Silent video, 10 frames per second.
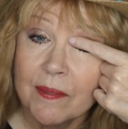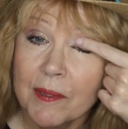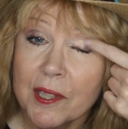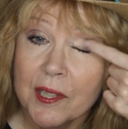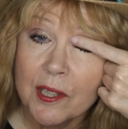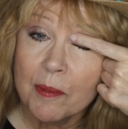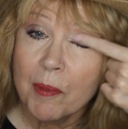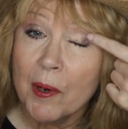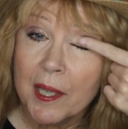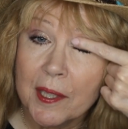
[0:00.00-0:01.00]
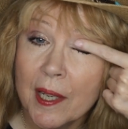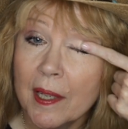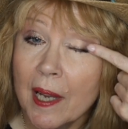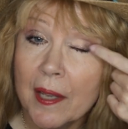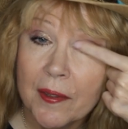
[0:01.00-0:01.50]
was disappointed.
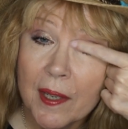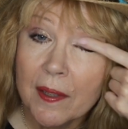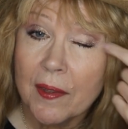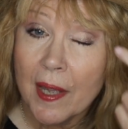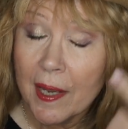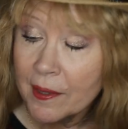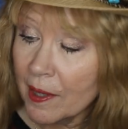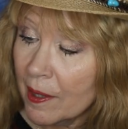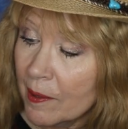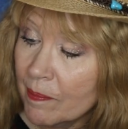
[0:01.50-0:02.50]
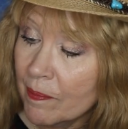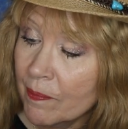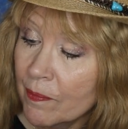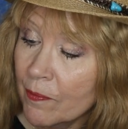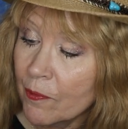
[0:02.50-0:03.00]
I think that
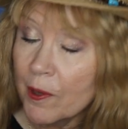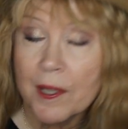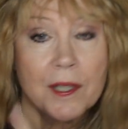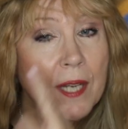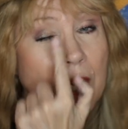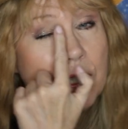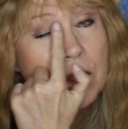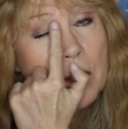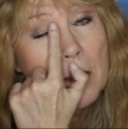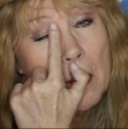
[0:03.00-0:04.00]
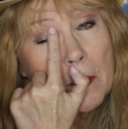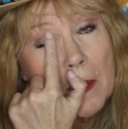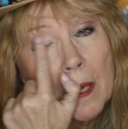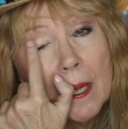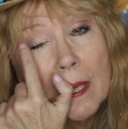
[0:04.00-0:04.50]
for Natasha
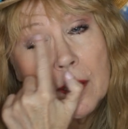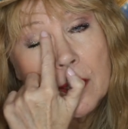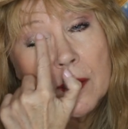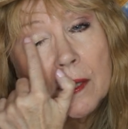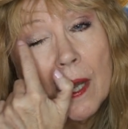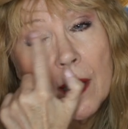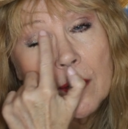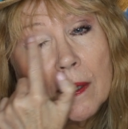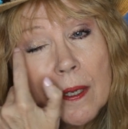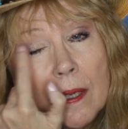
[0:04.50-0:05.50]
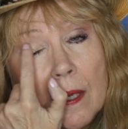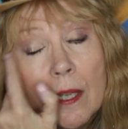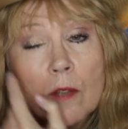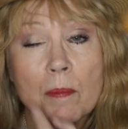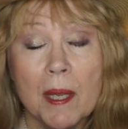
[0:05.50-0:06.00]
Denona, I just thought
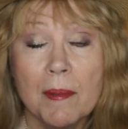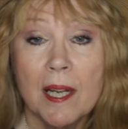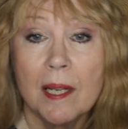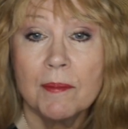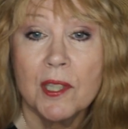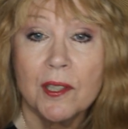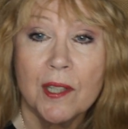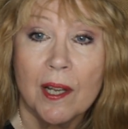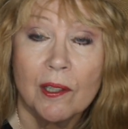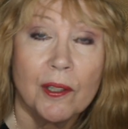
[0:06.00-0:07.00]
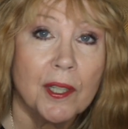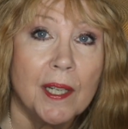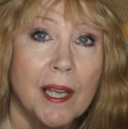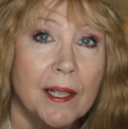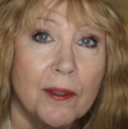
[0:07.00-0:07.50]
maybe I'm just not
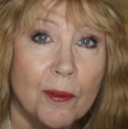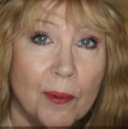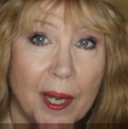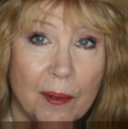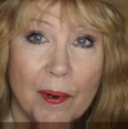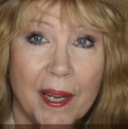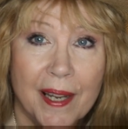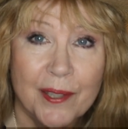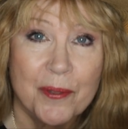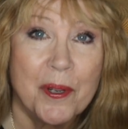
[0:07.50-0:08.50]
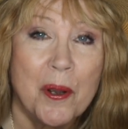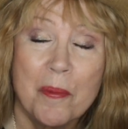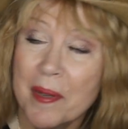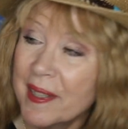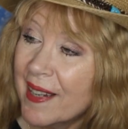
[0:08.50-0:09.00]
looking at it the right way. I don't
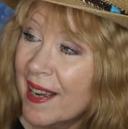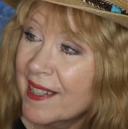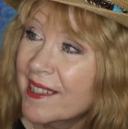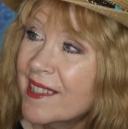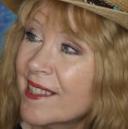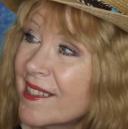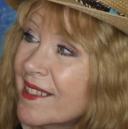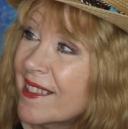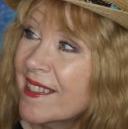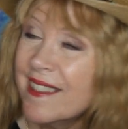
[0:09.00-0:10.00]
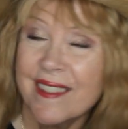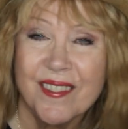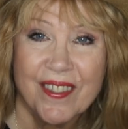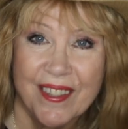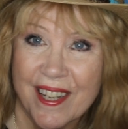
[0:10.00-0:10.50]
know, but I just didn't
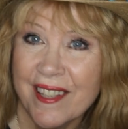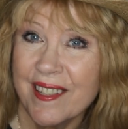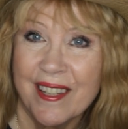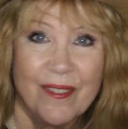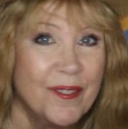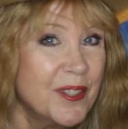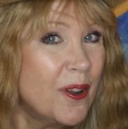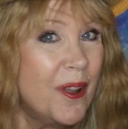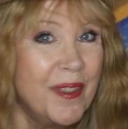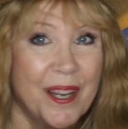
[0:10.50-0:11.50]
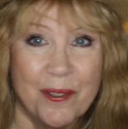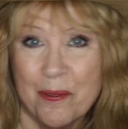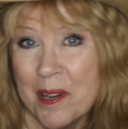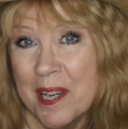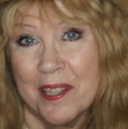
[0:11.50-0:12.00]
think it was all that
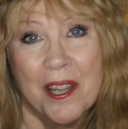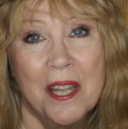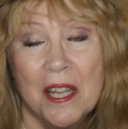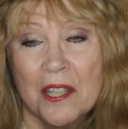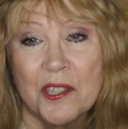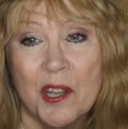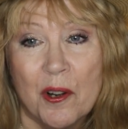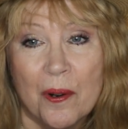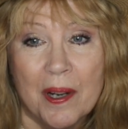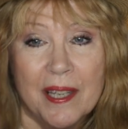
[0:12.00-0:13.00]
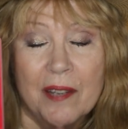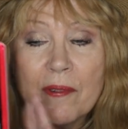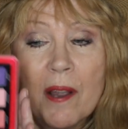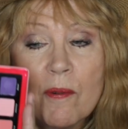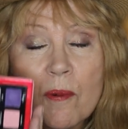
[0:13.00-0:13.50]
great. So
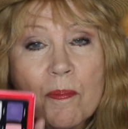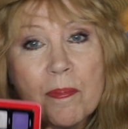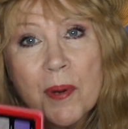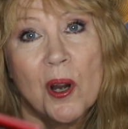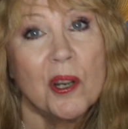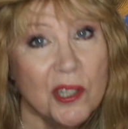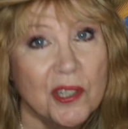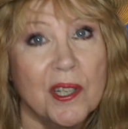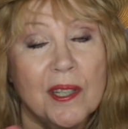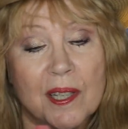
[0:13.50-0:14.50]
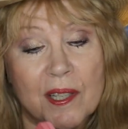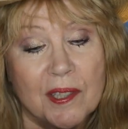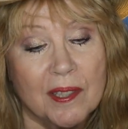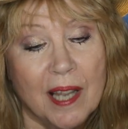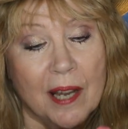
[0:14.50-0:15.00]
if I were purchasing
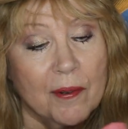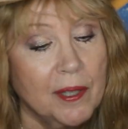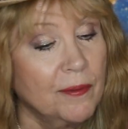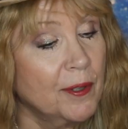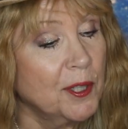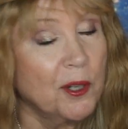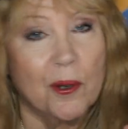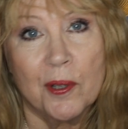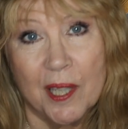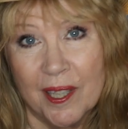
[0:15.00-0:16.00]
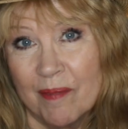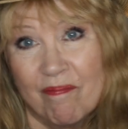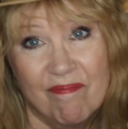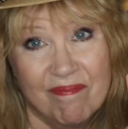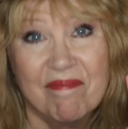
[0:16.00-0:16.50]
this, I would have returned it.
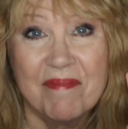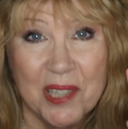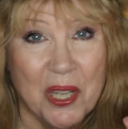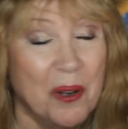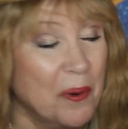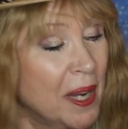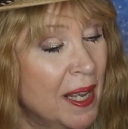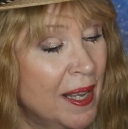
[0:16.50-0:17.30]
So.